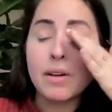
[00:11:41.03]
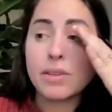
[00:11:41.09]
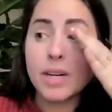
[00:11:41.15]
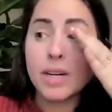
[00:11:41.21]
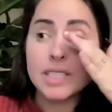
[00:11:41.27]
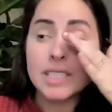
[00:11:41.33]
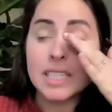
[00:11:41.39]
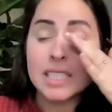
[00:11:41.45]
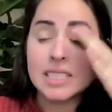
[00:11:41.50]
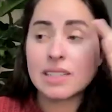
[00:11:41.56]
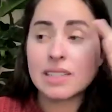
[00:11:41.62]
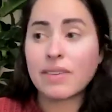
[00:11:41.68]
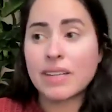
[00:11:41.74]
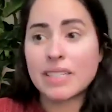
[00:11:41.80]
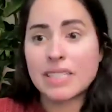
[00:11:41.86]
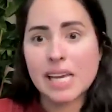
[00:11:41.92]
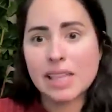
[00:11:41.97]
versus
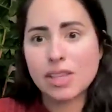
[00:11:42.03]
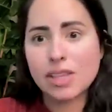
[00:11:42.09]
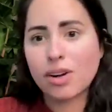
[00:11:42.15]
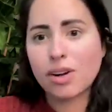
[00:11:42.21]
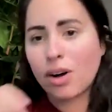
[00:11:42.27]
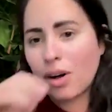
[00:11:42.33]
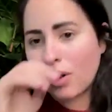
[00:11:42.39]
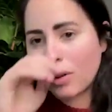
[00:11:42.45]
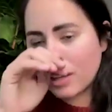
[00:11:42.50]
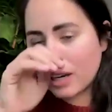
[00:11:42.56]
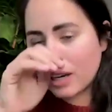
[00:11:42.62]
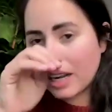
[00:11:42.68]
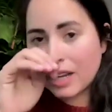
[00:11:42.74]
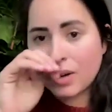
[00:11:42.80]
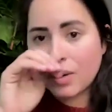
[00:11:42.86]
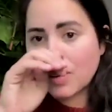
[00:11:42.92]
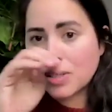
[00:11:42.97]
if I take the call and
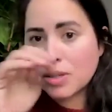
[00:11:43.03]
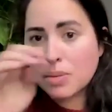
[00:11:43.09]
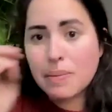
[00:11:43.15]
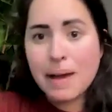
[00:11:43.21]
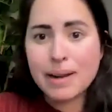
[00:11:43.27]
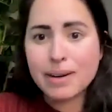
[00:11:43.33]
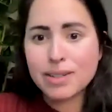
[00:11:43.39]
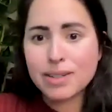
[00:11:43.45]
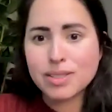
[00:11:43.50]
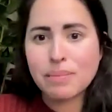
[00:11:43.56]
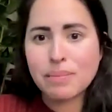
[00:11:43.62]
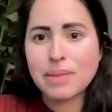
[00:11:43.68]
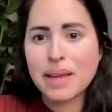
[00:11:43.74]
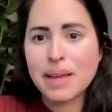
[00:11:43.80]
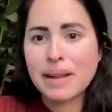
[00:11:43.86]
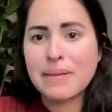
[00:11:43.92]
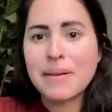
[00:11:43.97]
I go into bed or
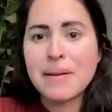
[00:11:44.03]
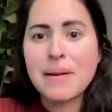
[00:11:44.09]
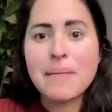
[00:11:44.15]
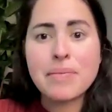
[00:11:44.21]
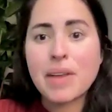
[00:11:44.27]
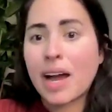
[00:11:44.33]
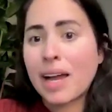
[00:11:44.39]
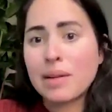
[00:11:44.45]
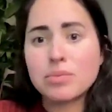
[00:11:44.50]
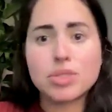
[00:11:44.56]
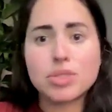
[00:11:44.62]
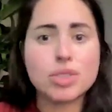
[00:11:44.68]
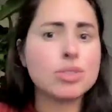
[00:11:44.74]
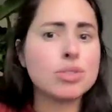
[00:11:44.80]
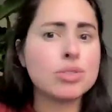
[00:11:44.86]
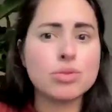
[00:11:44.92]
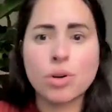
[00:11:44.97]
something, I'm
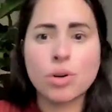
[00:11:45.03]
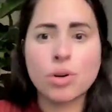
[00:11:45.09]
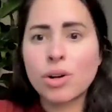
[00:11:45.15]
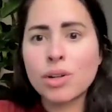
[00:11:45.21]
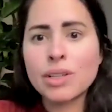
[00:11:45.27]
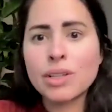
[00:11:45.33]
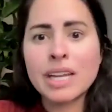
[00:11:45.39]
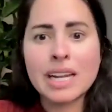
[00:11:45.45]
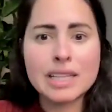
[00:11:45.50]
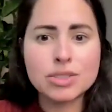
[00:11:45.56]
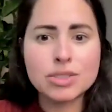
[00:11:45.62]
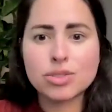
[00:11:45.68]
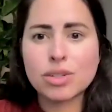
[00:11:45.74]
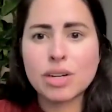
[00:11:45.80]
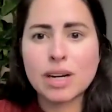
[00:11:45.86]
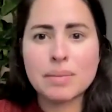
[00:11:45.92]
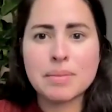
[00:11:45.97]
just scrolling
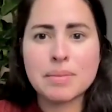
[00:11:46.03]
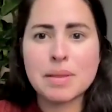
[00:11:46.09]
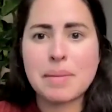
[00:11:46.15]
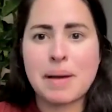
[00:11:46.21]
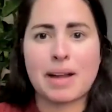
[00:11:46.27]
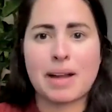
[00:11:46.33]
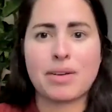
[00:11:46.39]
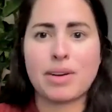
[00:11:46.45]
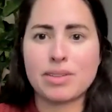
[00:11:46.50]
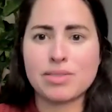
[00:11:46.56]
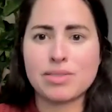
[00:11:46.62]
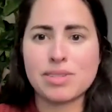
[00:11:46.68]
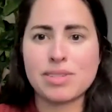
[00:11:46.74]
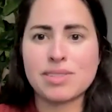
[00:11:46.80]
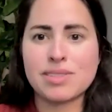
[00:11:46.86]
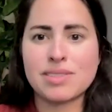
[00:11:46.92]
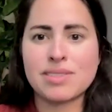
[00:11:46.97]
Instagram in the
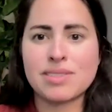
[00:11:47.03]
background.